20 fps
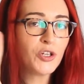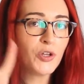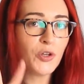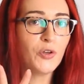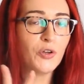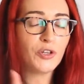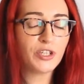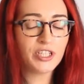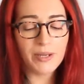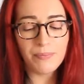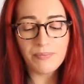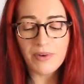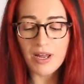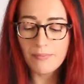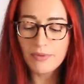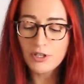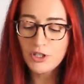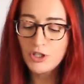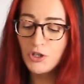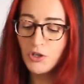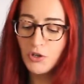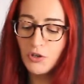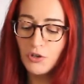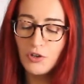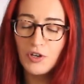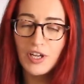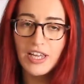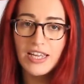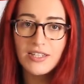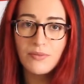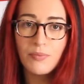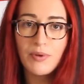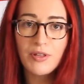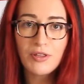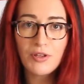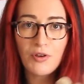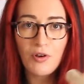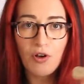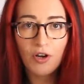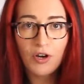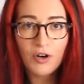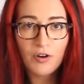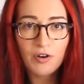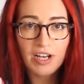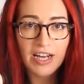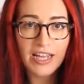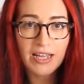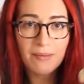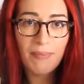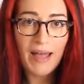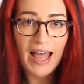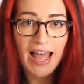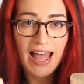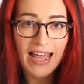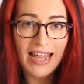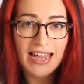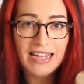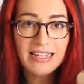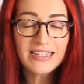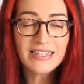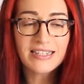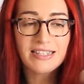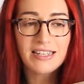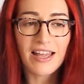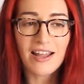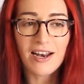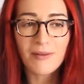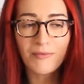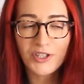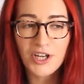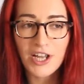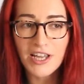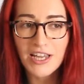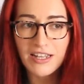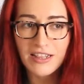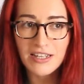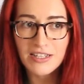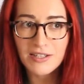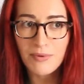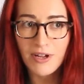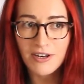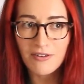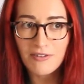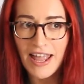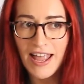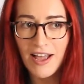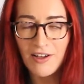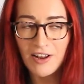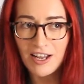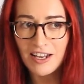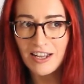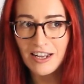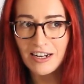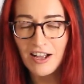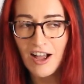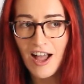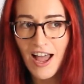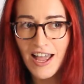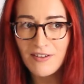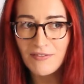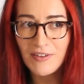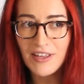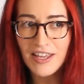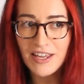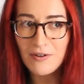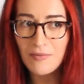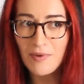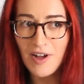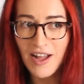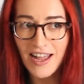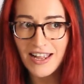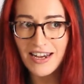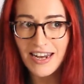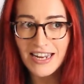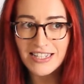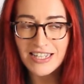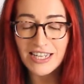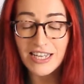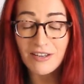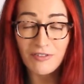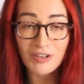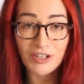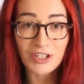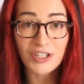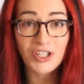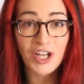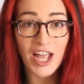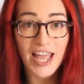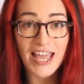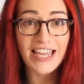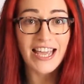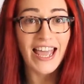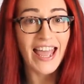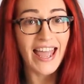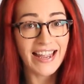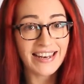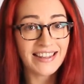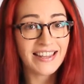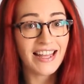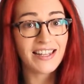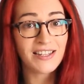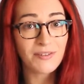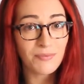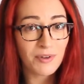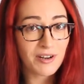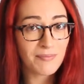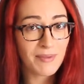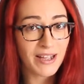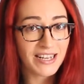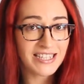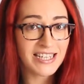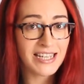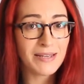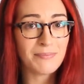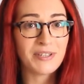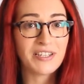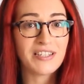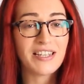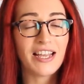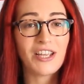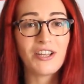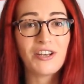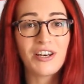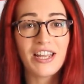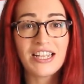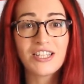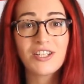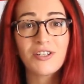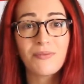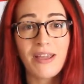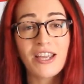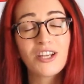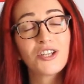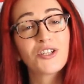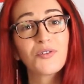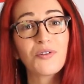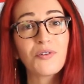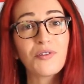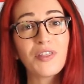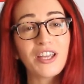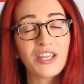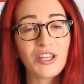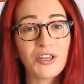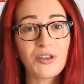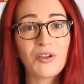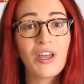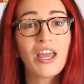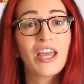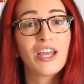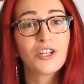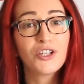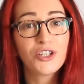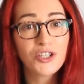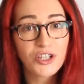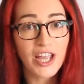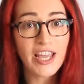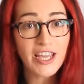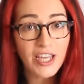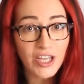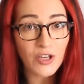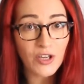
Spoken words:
Tip number two is with your acrylic paints, and I'm shaking this one now and I can kind of hear why I need to give it a shake, and that's one of my tips, is that you need to make sure that you shake